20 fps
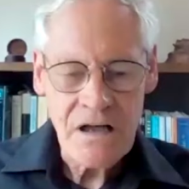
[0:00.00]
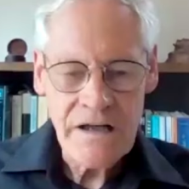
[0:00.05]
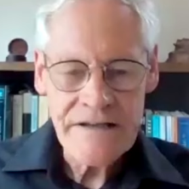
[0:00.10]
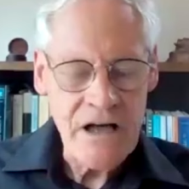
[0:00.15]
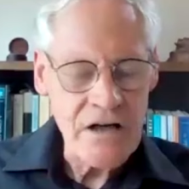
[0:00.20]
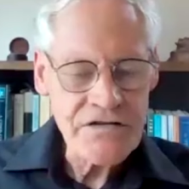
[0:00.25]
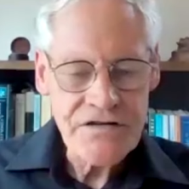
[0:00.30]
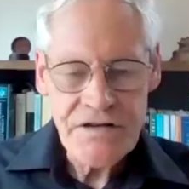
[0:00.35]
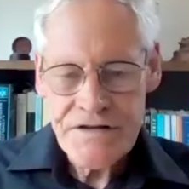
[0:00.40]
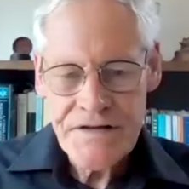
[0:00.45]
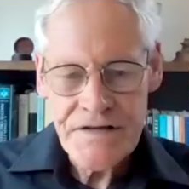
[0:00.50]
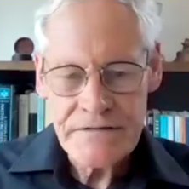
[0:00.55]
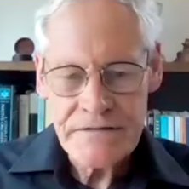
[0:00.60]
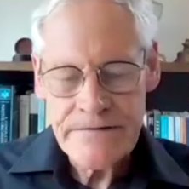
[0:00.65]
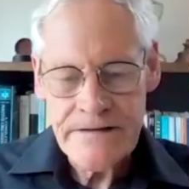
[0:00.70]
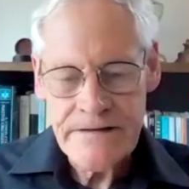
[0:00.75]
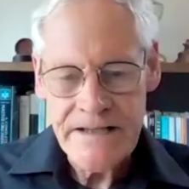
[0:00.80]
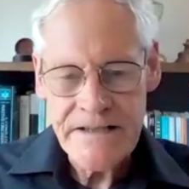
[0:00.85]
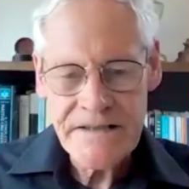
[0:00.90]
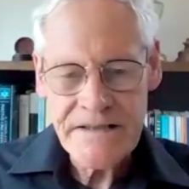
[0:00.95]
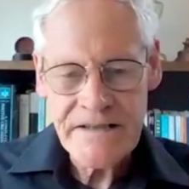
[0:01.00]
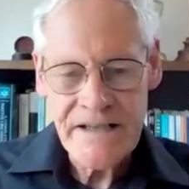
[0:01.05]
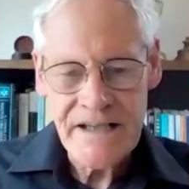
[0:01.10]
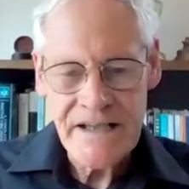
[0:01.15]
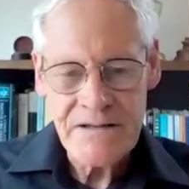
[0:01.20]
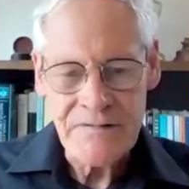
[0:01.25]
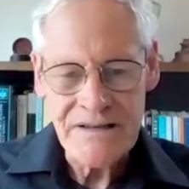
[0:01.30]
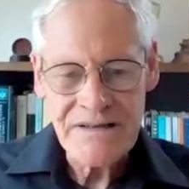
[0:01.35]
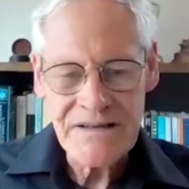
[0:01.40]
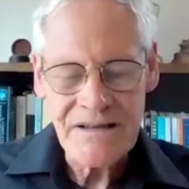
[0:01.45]
I don't use it for
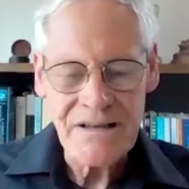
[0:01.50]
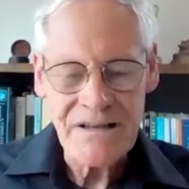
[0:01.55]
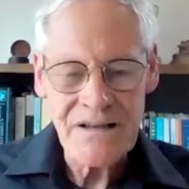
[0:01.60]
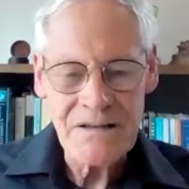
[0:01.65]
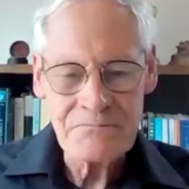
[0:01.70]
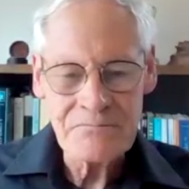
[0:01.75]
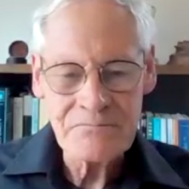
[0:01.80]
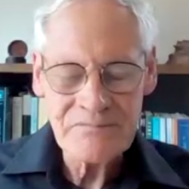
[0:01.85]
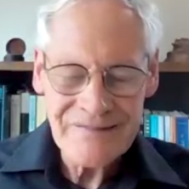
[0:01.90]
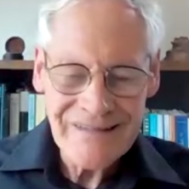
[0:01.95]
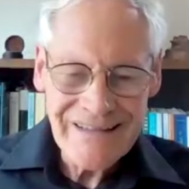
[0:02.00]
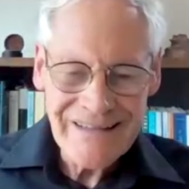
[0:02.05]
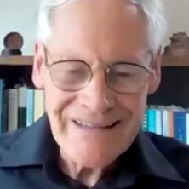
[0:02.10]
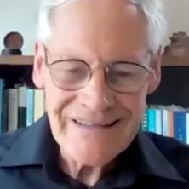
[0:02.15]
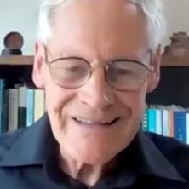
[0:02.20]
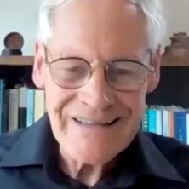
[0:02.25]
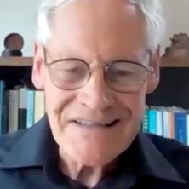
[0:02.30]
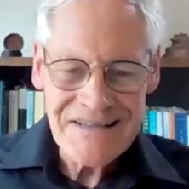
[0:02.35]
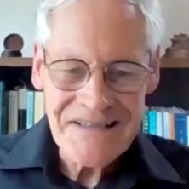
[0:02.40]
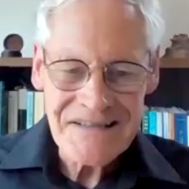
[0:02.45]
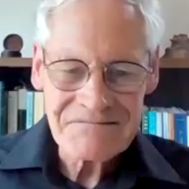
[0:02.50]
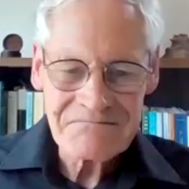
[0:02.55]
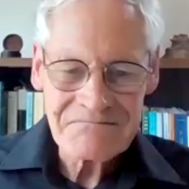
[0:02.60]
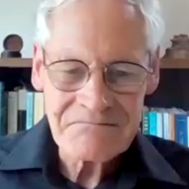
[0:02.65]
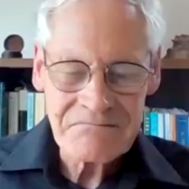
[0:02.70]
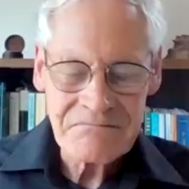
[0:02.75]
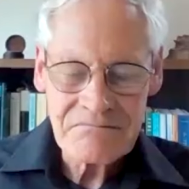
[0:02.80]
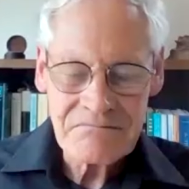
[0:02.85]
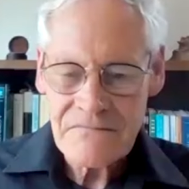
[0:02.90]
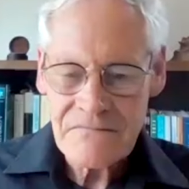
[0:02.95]
entertainment.
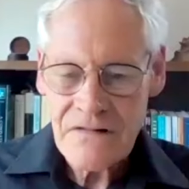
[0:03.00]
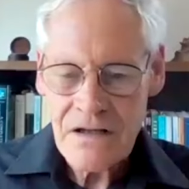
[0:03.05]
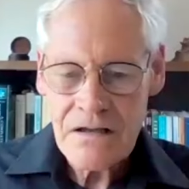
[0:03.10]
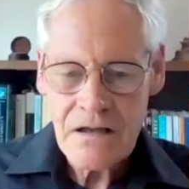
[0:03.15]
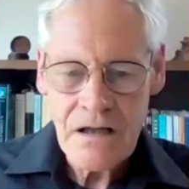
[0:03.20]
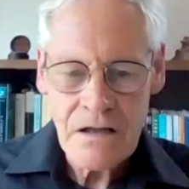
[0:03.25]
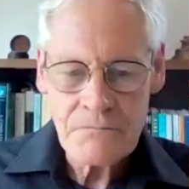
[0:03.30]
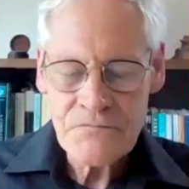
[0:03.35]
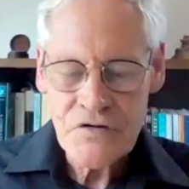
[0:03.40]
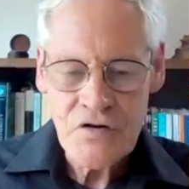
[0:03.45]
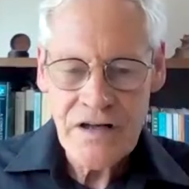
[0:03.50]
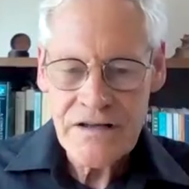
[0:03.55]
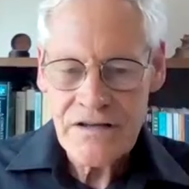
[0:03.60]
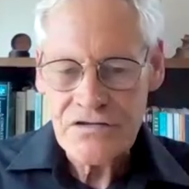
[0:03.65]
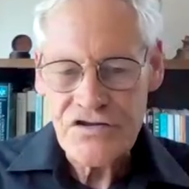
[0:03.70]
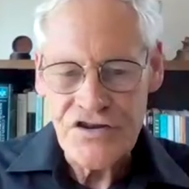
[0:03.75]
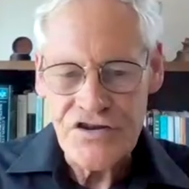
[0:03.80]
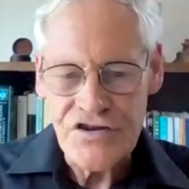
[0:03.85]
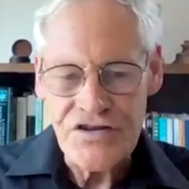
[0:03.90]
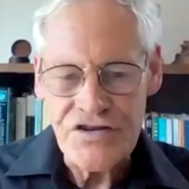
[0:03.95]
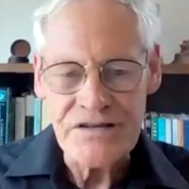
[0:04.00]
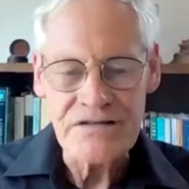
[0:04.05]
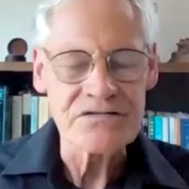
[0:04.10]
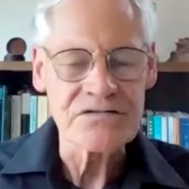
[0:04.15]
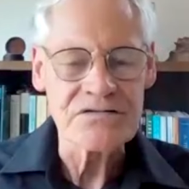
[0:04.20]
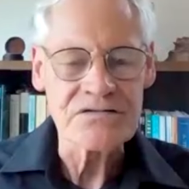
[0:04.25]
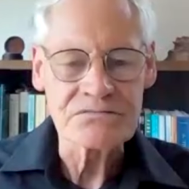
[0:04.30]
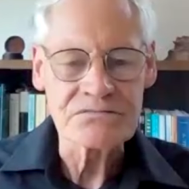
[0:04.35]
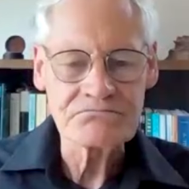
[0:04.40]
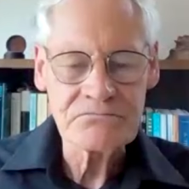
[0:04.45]
I'm trying to learn
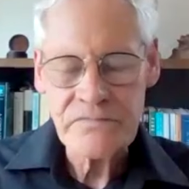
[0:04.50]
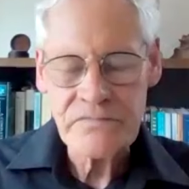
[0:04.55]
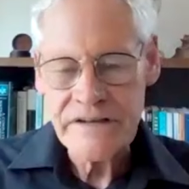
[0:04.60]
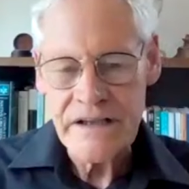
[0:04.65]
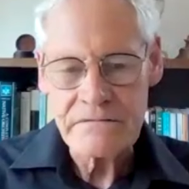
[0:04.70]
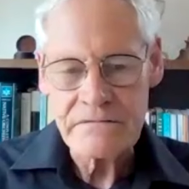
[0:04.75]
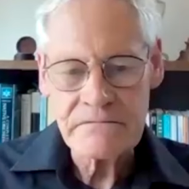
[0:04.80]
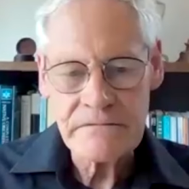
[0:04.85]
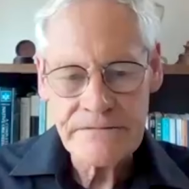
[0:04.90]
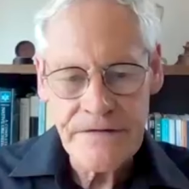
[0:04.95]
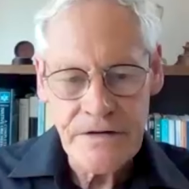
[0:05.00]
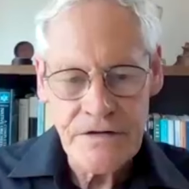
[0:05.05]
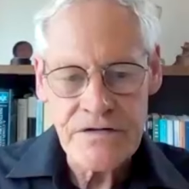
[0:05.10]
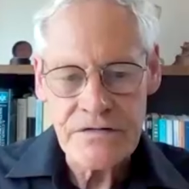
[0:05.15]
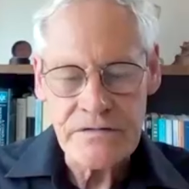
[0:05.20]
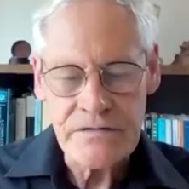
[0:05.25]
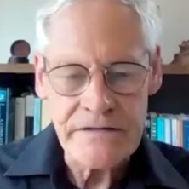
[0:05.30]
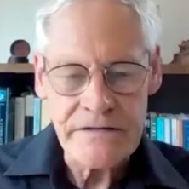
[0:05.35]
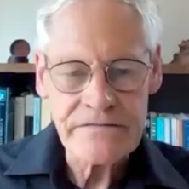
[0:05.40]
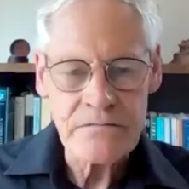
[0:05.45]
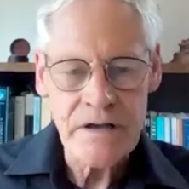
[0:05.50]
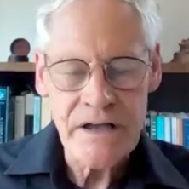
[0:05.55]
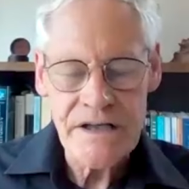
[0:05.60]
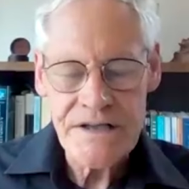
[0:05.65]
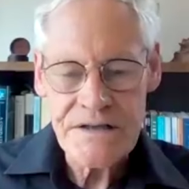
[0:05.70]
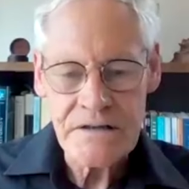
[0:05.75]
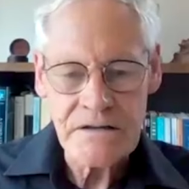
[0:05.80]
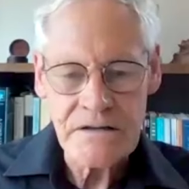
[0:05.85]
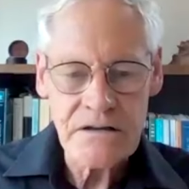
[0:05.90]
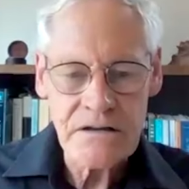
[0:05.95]
or get further
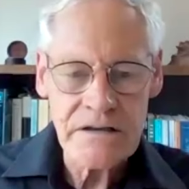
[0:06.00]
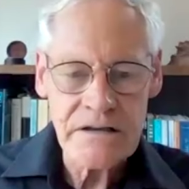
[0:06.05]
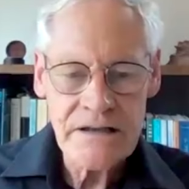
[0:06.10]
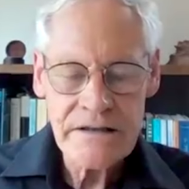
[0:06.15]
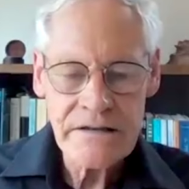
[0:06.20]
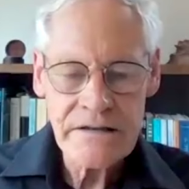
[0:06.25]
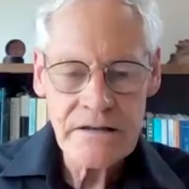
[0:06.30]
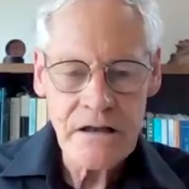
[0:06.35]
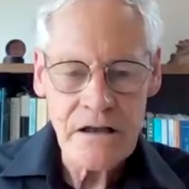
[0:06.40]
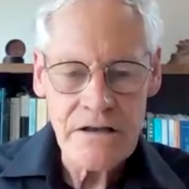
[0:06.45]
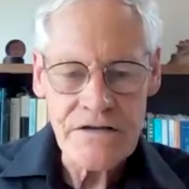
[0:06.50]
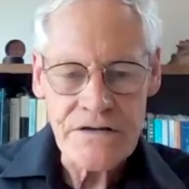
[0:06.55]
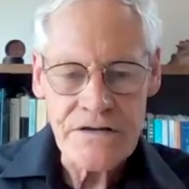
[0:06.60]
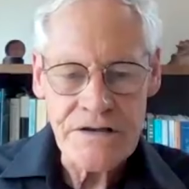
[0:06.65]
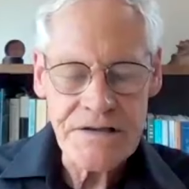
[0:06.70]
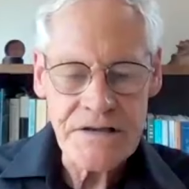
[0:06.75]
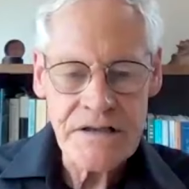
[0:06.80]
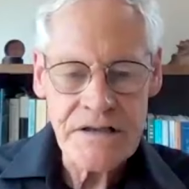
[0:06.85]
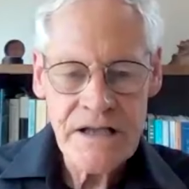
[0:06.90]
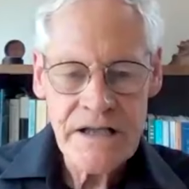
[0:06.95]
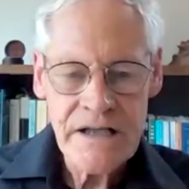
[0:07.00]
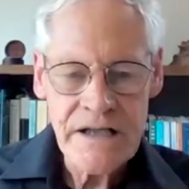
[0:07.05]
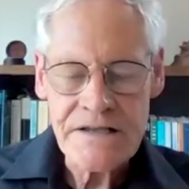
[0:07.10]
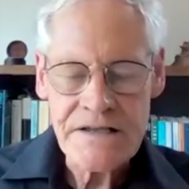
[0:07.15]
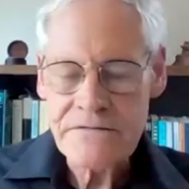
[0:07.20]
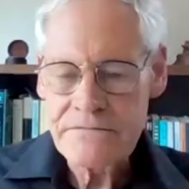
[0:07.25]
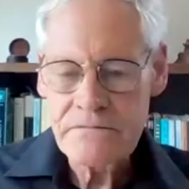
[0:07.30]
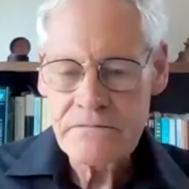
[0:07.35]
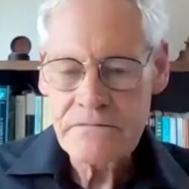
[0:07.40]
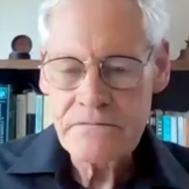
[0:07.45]
information, and I use it.
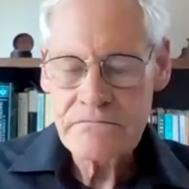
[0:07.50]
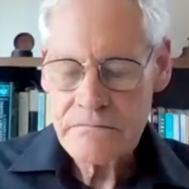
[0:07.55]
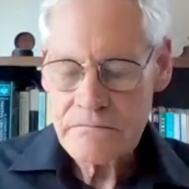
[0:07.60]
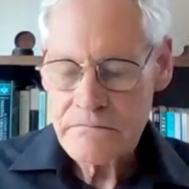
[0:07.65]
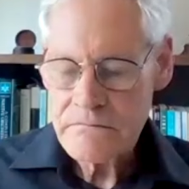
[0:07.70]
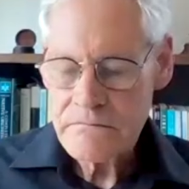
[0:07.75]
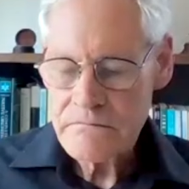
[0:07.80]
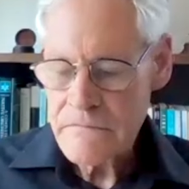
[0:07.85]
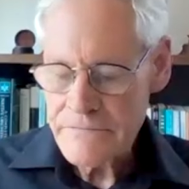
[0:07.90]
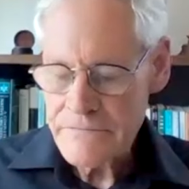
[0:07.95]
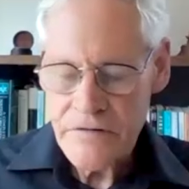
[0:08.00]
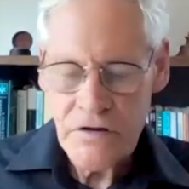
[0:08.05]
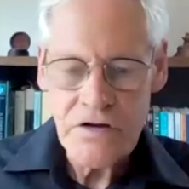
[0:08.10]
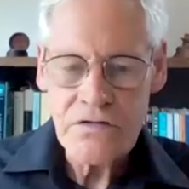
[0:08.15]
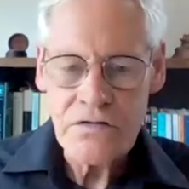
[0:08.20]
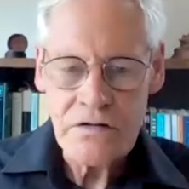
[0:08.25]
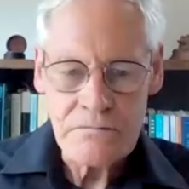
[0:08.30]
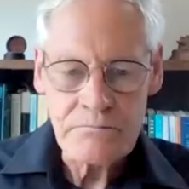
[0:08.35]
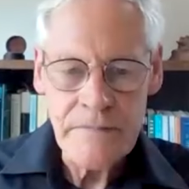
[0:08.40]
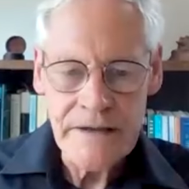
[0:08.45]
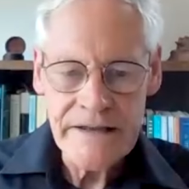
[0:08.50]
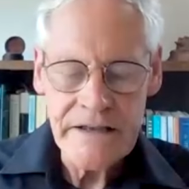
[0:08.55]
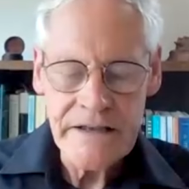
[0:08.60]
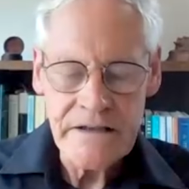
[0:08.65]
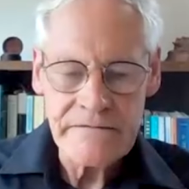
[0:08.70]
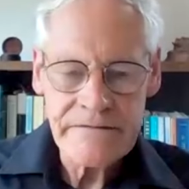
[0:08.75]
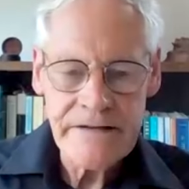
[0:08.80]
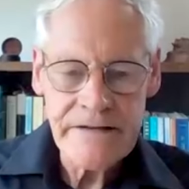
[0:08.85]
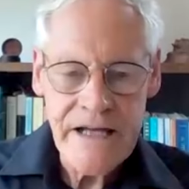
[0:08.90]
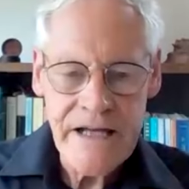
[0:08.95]
It's a very good
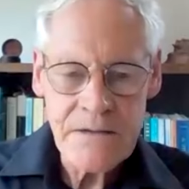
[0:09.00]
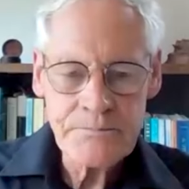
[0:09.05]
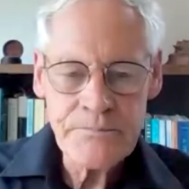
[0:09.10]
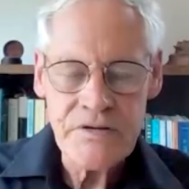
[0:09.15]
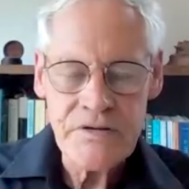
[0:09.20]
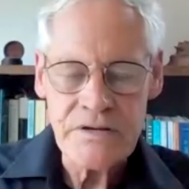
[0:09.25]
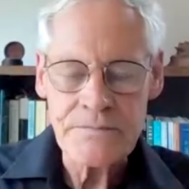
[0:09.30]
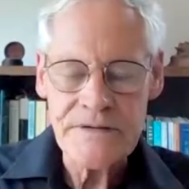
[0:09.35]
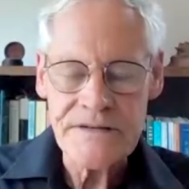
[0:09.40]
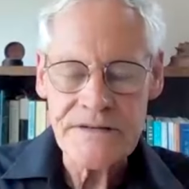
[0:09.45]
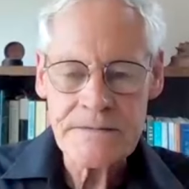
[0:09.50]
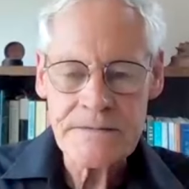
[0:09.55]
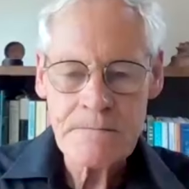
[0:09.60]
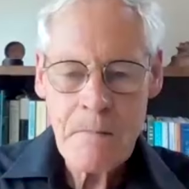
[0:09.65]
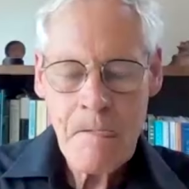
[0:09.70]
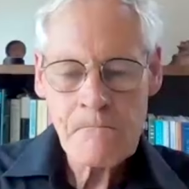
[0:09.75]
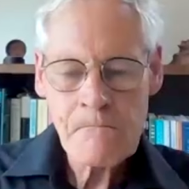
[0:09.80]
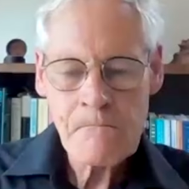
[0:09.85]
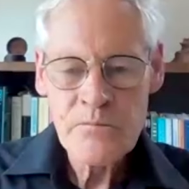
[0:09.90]
medium for that purpose.